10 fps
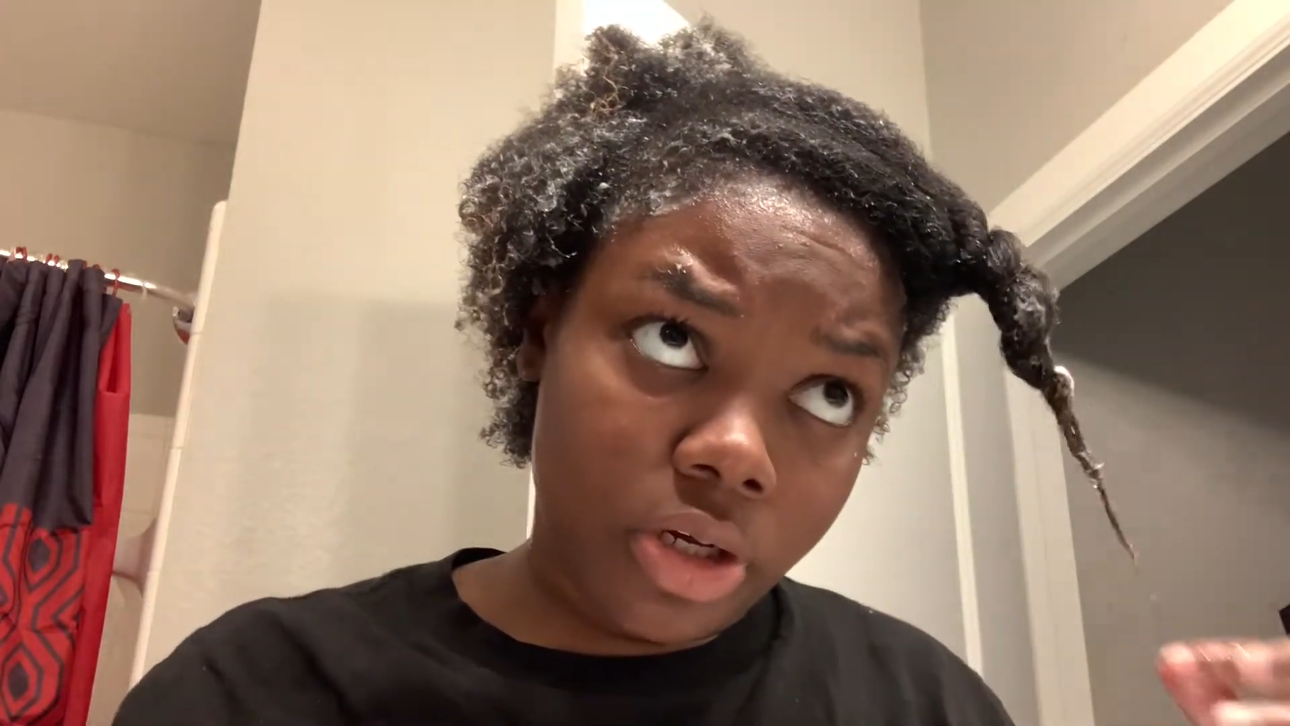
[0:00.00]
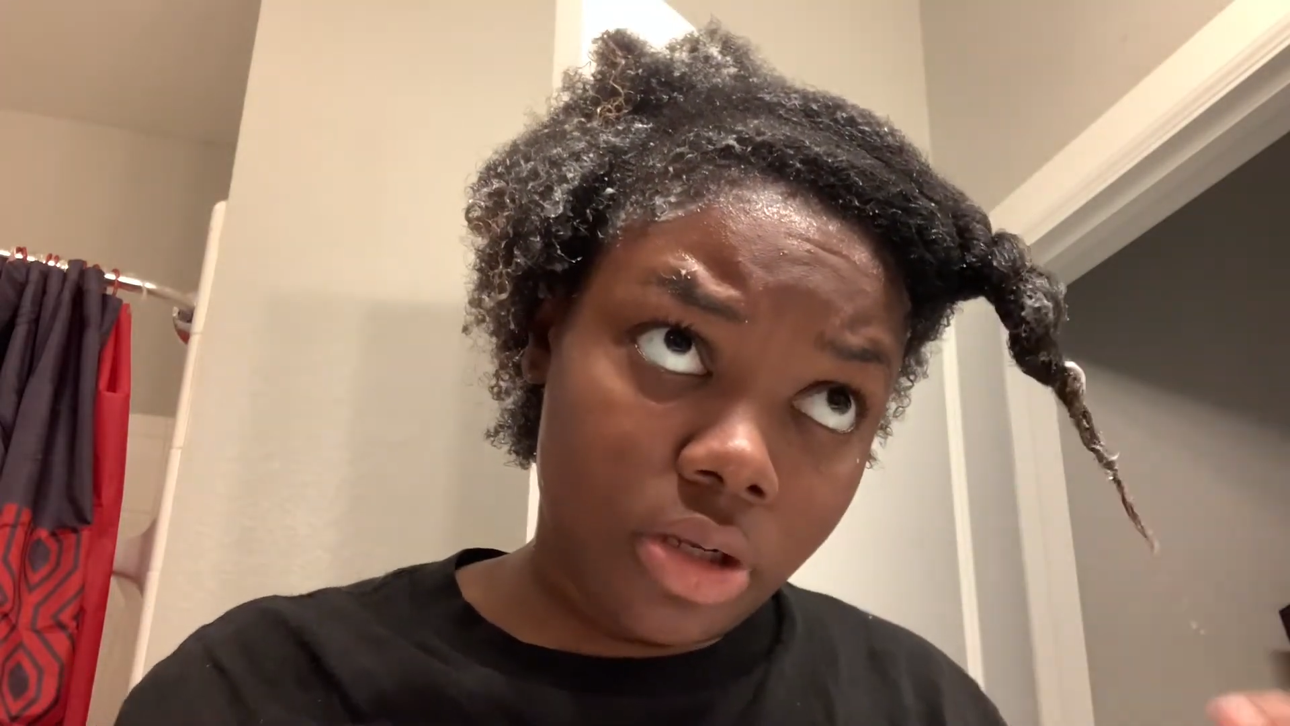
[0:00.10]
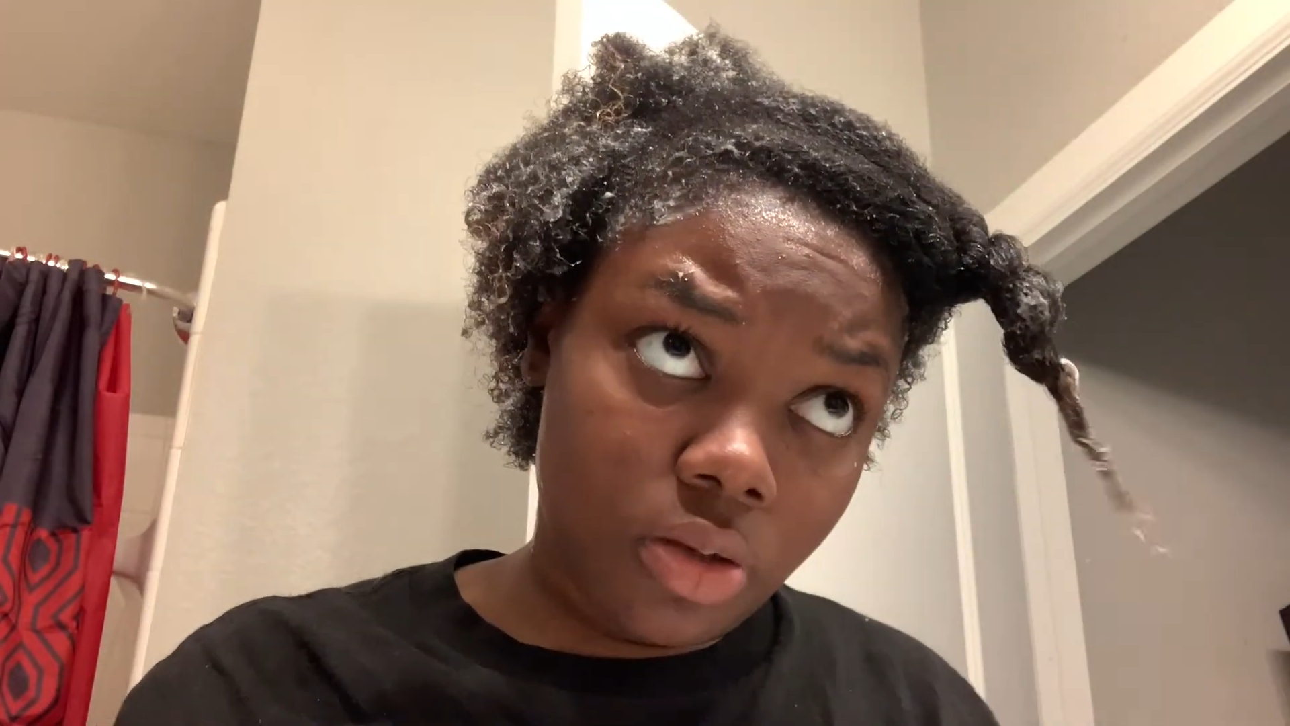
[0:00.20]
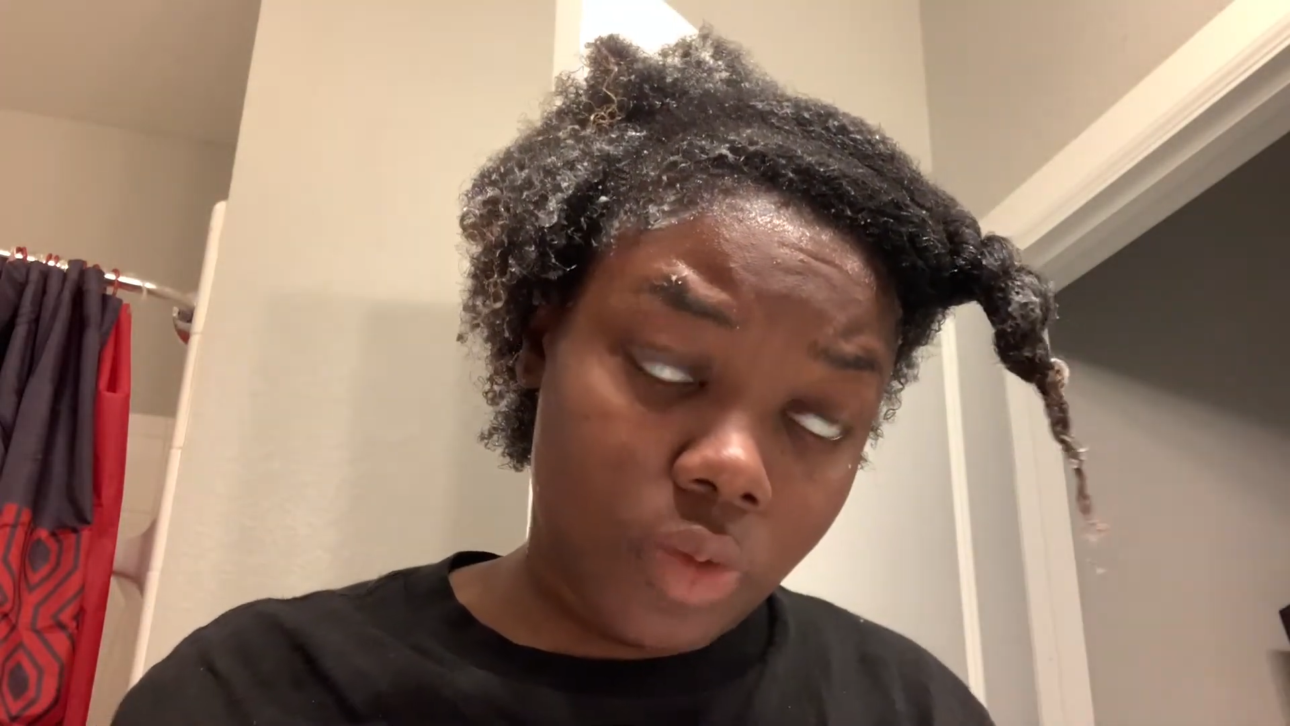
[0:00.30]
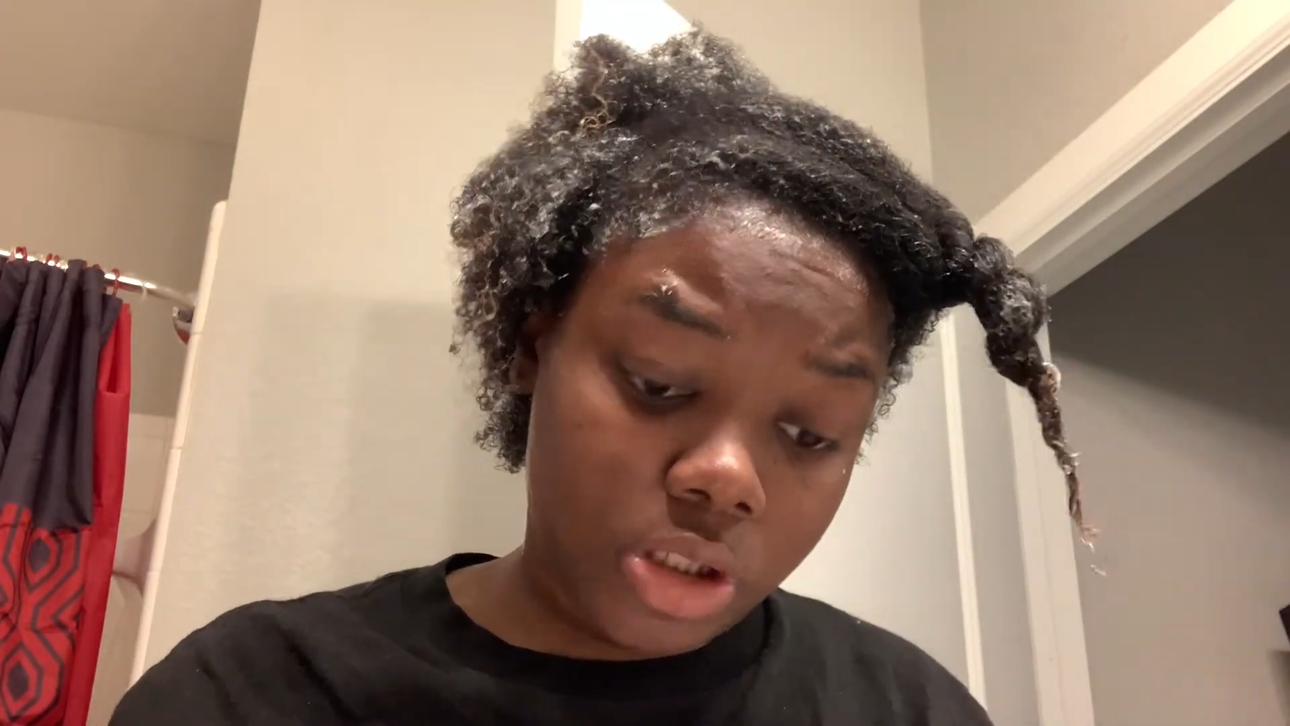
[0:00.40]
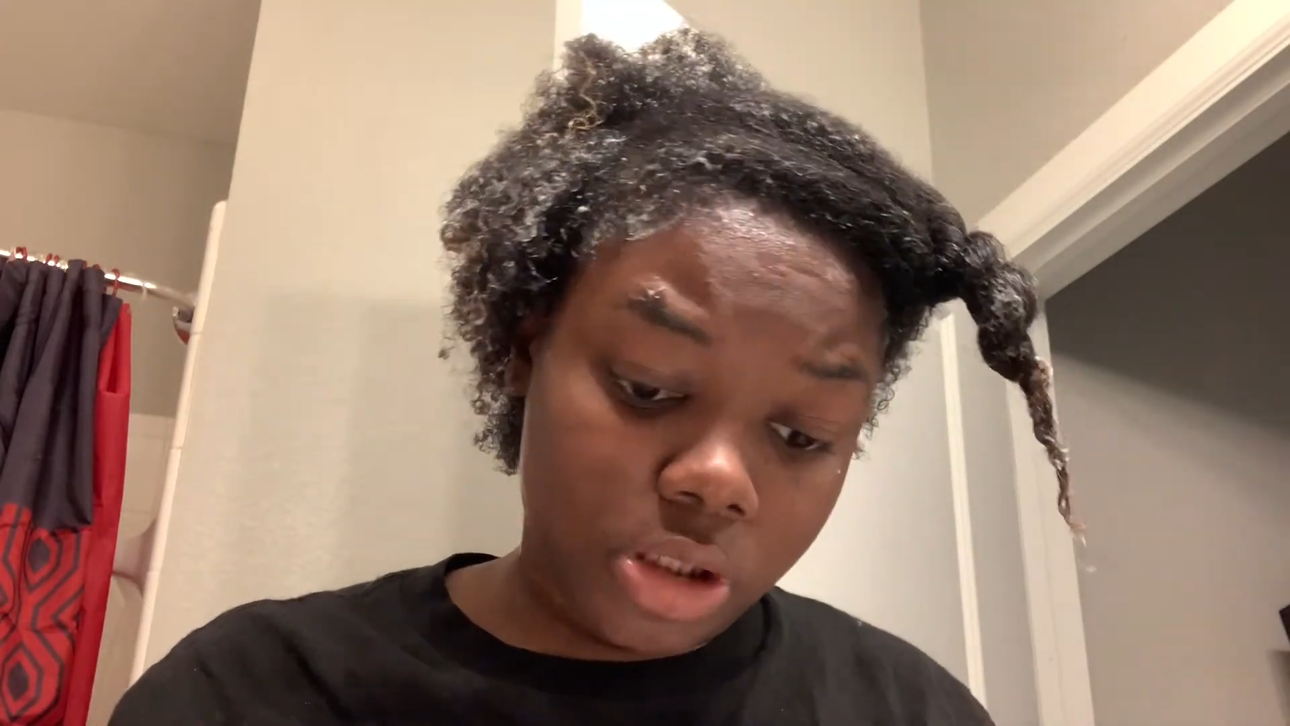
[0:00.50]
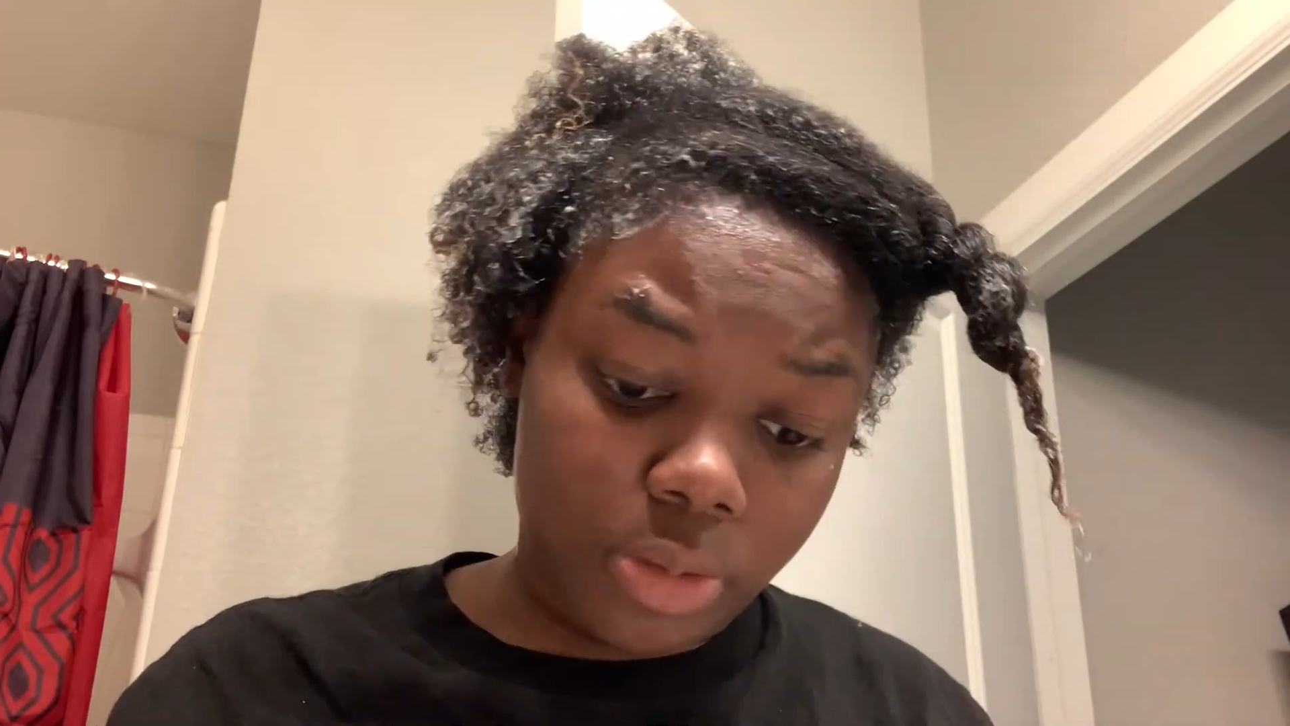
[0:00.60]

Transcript: and watching